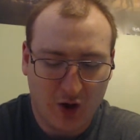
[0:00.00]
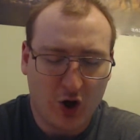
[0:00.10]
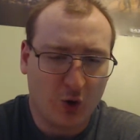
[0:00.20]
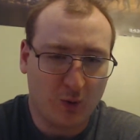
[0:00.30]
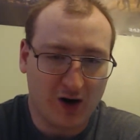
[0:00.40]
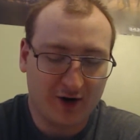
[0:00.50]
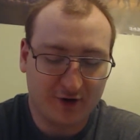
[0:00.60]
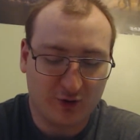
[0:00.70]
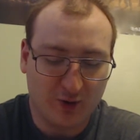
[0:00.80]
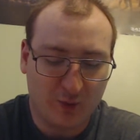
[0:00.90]
Who are
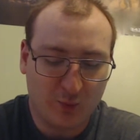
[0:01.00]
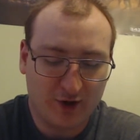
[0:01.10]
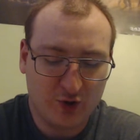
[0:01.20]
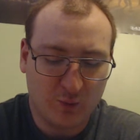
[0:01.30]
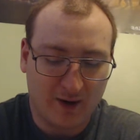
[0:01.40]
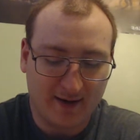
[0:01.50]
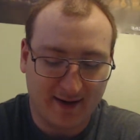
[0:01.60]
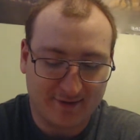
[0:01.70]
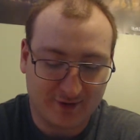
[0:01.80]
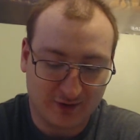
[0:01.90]
you, and what do you want?
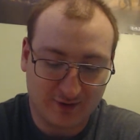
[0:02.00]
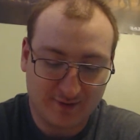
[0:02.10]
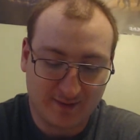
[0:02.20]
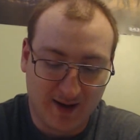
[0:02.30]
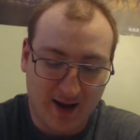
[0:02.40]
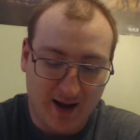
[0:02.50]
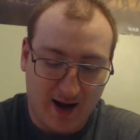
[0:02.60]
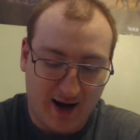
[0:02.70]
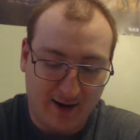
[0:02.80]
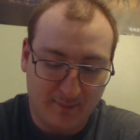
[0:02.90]
asked Douglas.
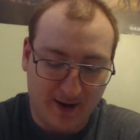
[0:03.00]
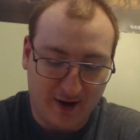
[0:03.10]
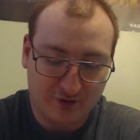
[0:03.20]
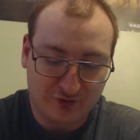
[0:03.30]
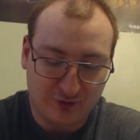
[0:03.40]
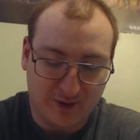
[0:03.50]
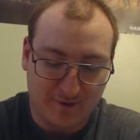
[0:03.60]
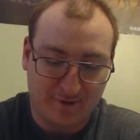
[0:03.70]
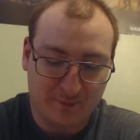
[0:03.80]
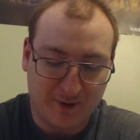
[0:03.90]
I am Andrew, and
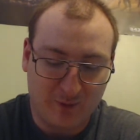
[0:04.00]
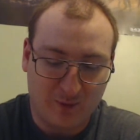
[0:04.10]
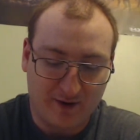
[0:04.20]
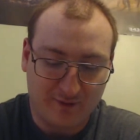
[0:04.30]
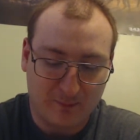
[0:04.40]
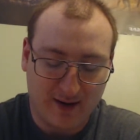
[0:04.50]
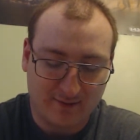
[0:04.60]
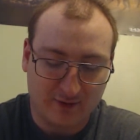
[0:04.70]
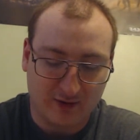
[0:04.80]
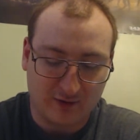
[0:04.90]
this is my wife
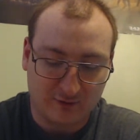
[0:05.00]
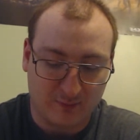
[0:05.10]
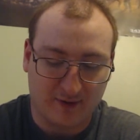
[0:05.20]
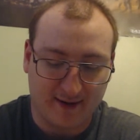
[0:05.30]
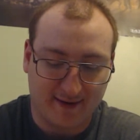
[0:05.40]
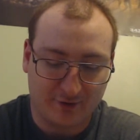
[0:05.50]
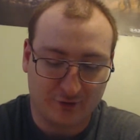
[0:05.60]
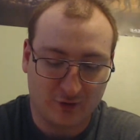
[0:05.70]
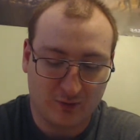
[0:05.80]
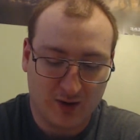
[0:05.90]
Amanda, replied
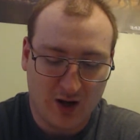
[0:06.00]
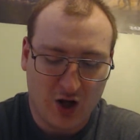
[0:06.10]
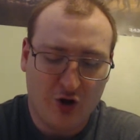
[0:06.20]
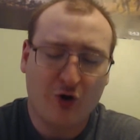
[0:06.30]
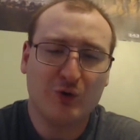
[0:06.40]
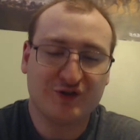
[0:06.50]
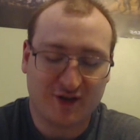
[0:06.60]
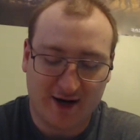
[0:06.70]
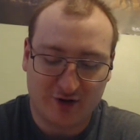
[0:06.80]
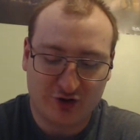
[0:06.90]
Andrew. Whose
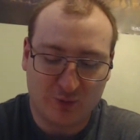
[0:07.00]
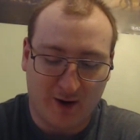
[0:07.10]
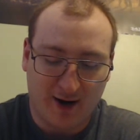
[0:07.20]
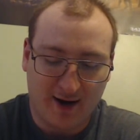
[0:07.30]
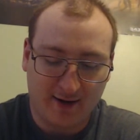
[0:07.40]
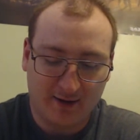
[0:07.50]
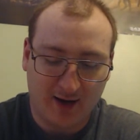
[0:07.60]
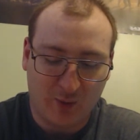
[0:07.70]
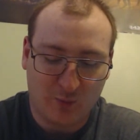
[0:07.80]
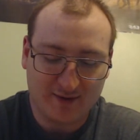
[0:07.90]
side are you on,
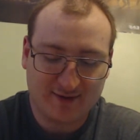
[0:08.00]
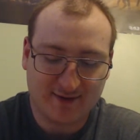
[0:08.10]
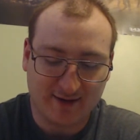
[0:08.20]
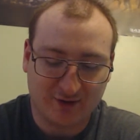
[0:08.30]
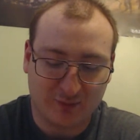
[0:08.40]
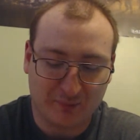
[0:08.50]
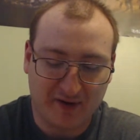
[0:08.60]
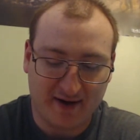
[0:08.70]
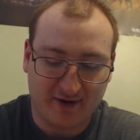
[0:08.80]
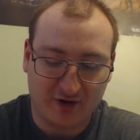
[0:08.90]
and what sector and
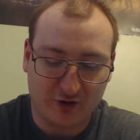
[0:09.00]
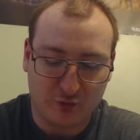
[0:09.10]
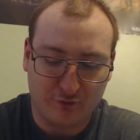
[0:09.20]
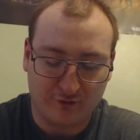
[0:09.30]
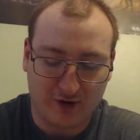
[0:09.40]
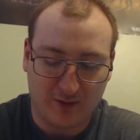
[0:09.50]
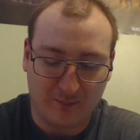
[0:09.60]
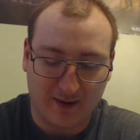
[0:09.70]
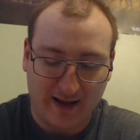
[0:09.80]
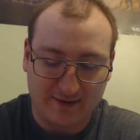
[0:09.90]
planet are you
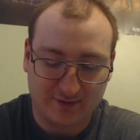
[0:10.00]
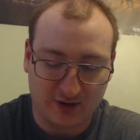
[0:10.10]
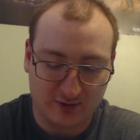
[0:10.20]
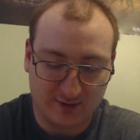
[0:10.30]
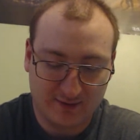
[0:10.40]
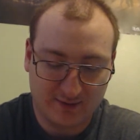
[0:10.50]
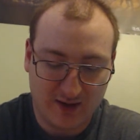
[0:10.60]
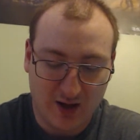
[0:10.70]
from? asked Douglas.